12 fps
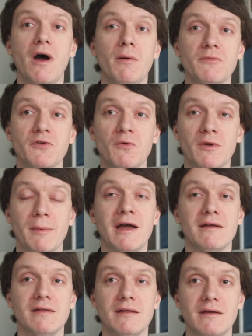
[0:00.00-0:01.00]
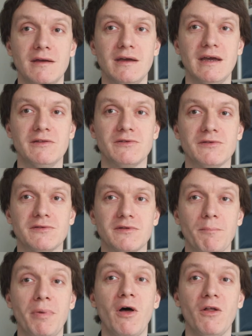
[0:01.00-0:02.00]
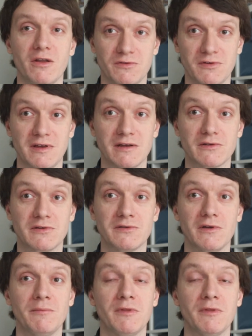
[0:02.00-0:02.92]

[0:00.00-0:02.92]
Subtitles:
I'm talking about it's the politics